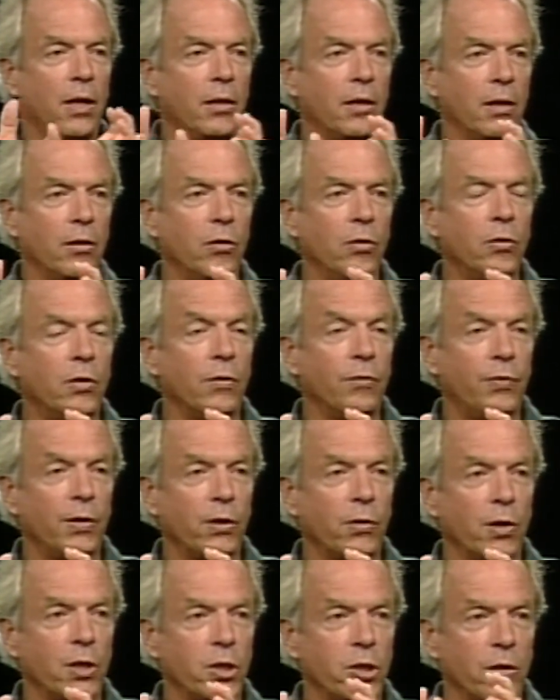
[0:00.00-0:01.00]
then and the new
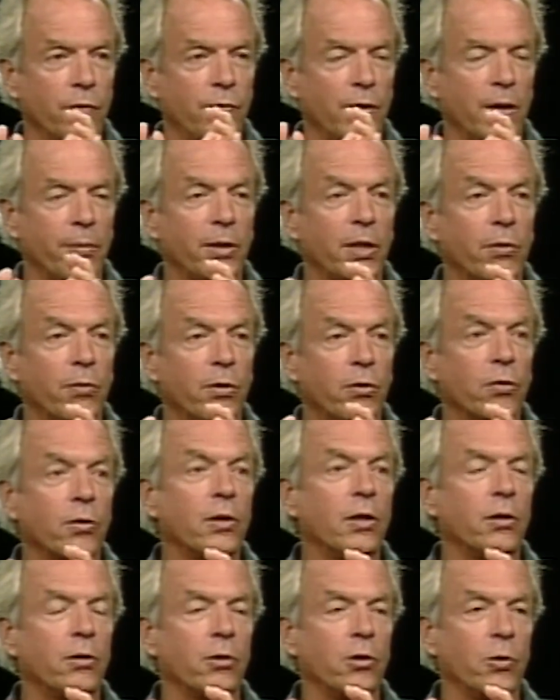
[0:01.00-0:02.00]
configuration of the family and
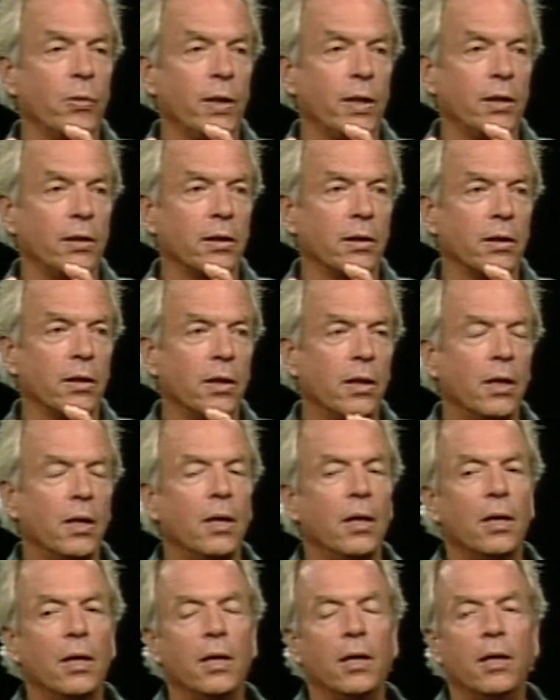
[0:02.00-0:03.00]
returning to New England.
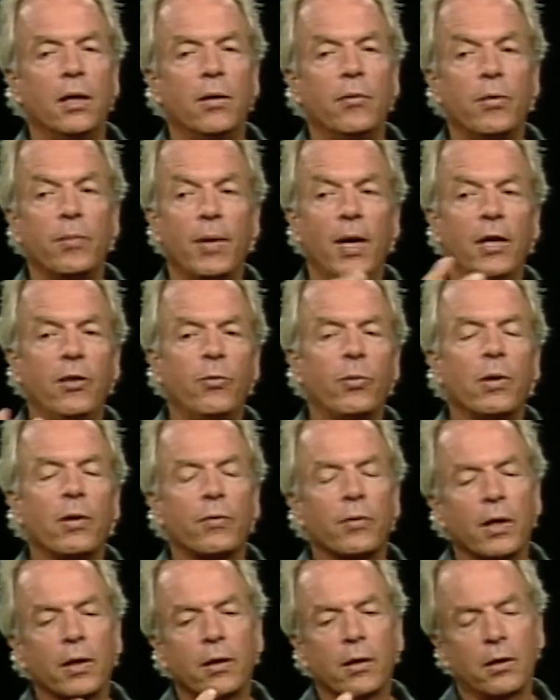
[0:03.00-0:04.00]
And it reminds
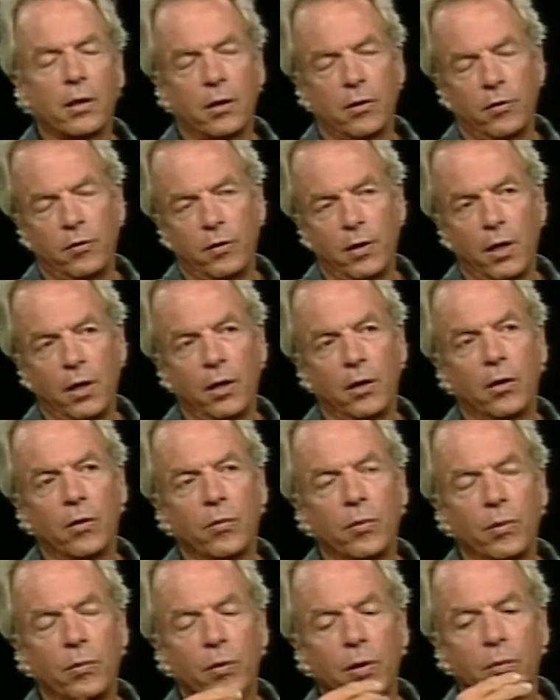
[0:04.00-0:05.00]
me of like a
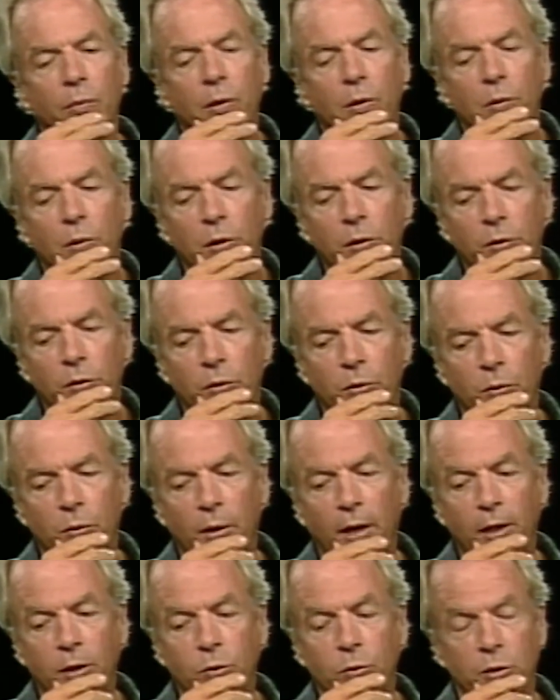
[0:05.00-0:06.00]
concerto. We're going
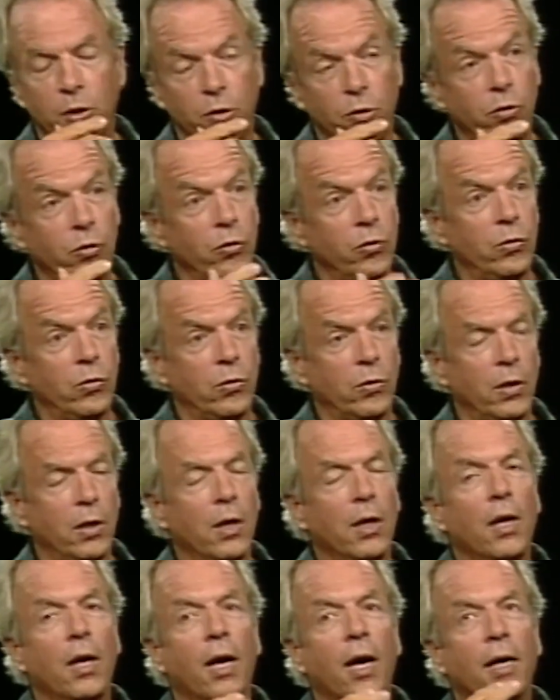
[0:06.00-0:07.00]
to actually do
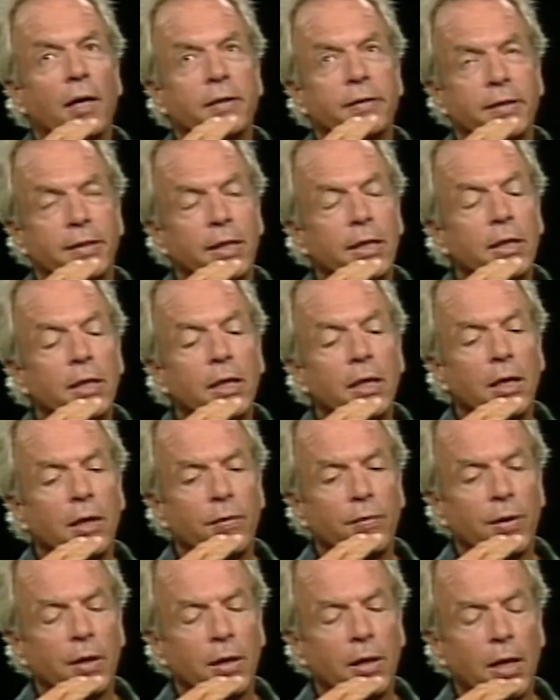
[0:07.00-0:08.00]
a CD
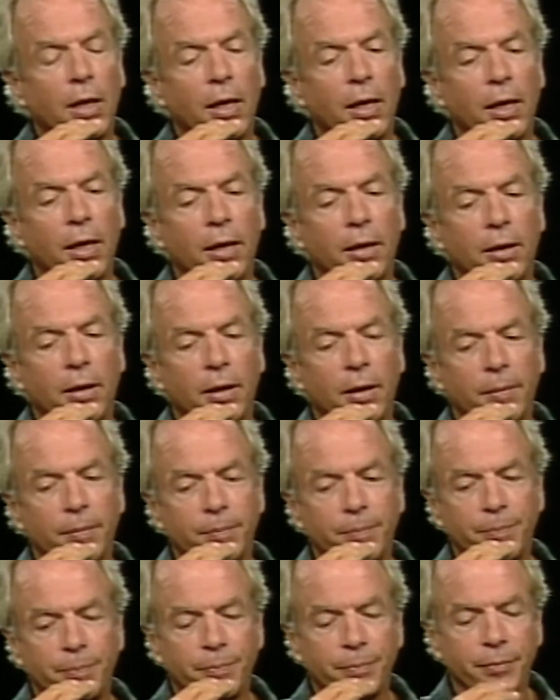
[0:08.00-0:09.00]
of it,
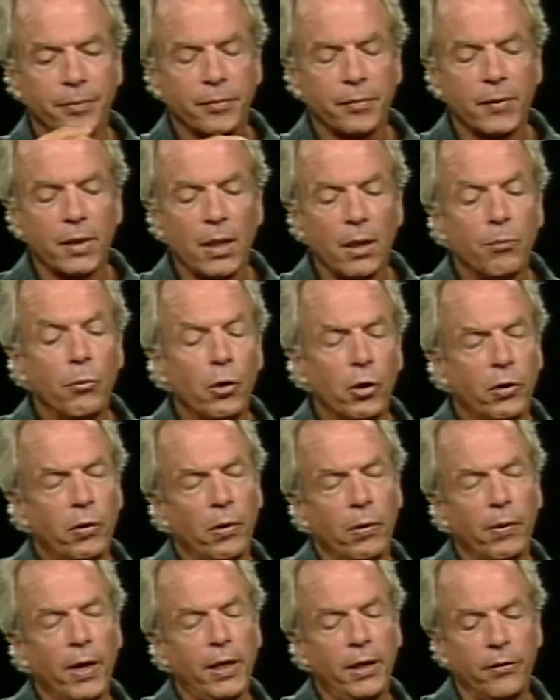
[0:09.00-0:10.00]
and
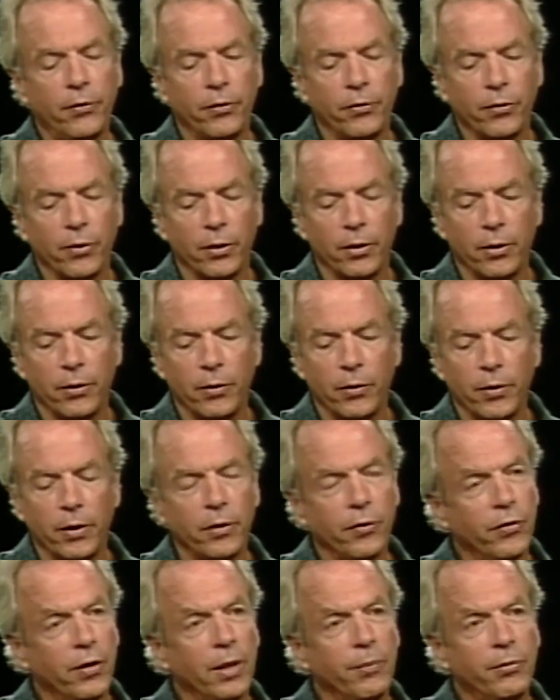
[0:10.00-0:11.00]
Mercury Records is going to do
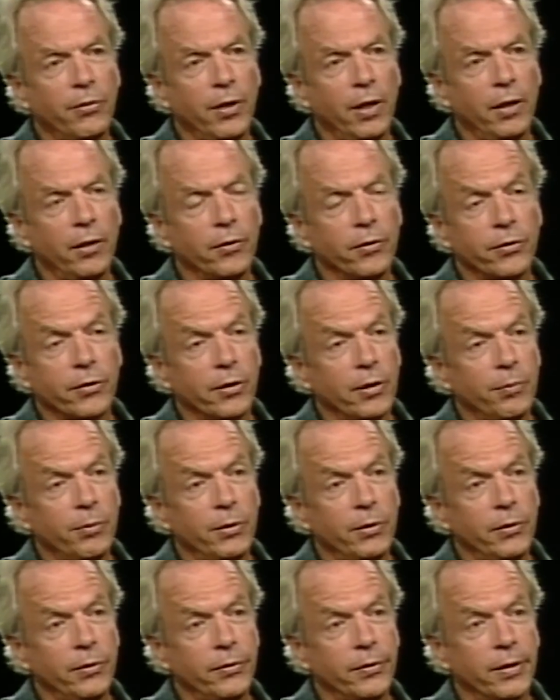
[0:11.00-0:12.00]
it, and James Taylor is going to
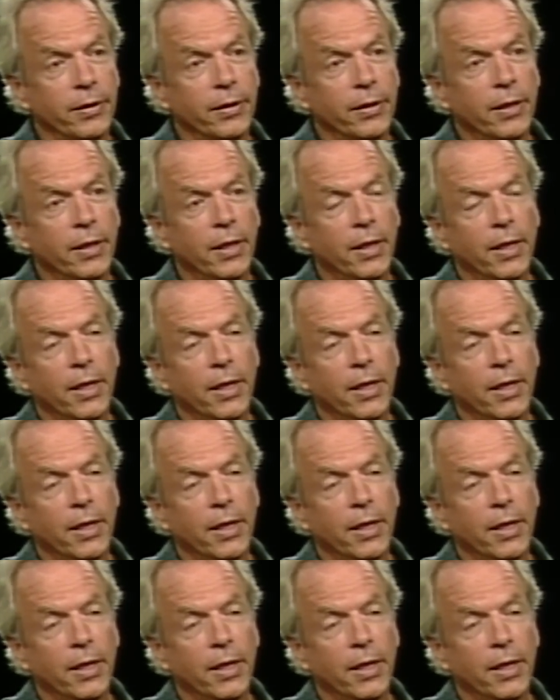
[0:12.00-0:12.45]
produce it.